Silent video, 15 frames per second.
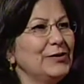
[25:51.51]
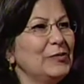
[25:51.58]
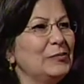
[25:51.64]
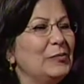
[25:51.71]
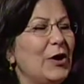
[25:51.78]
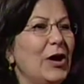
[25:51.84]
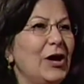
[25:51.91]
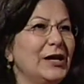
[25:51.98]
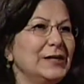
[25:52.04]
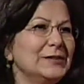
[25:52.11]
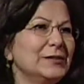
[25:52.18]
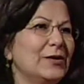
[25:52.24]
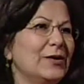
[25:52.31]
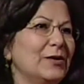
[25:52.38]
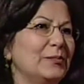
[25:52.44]

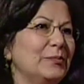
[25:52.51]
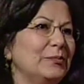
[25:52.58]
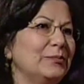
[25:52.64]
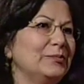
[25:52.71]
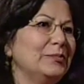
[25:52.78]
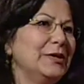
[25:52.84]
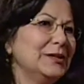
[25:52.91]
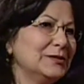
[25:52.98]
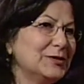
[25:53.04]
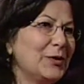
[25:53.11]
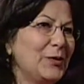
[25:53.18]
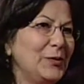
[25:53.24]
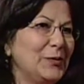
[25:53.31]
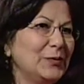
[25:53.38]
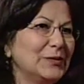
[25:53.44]
Baha'is are being
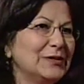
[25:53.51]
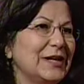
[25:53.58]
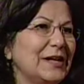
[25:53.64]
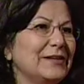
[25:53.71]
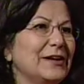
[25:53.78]
told that